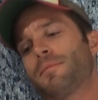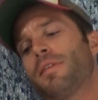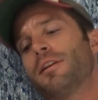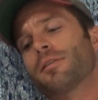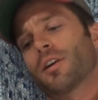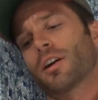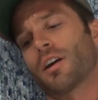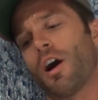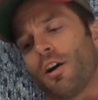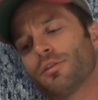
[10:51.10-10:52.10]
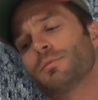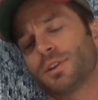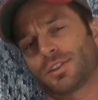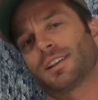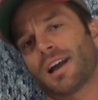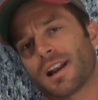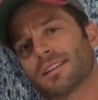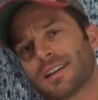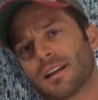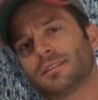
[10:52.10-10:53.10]
there are other
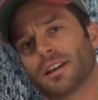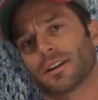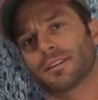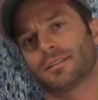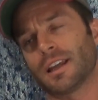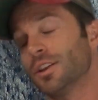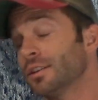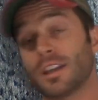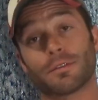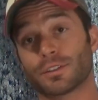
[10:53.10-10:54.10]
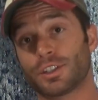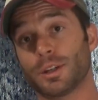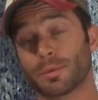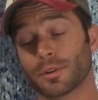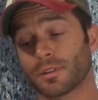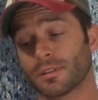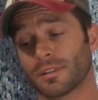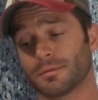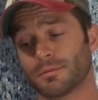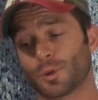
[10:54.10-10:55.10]
micheladas out there that you can get for cheaper.
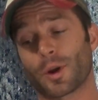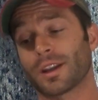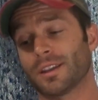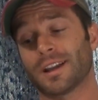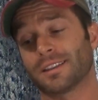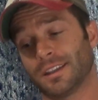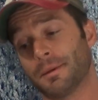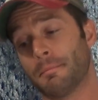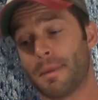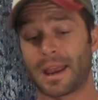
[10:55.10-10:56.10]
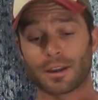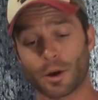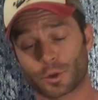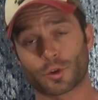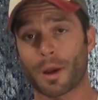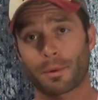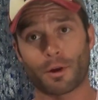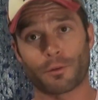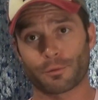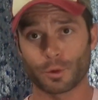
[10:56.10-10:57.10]
Granted, they're not the mango
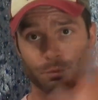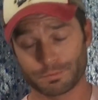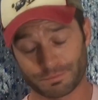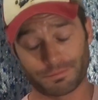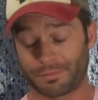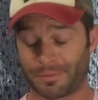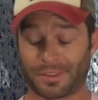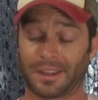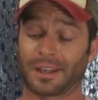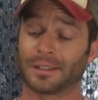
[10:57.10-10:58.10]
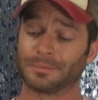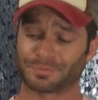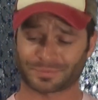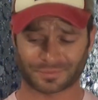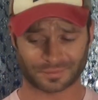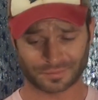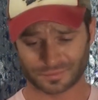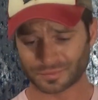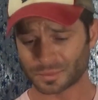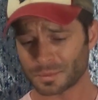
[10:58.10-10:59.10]
tropical fruit thing,
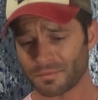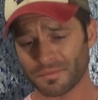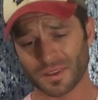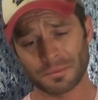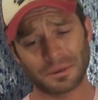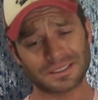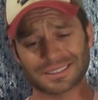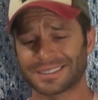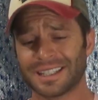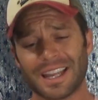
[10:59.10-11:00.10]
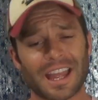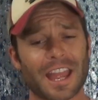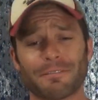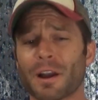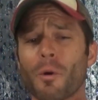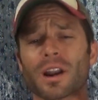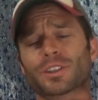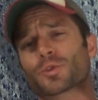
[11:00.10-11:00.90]
but if I want a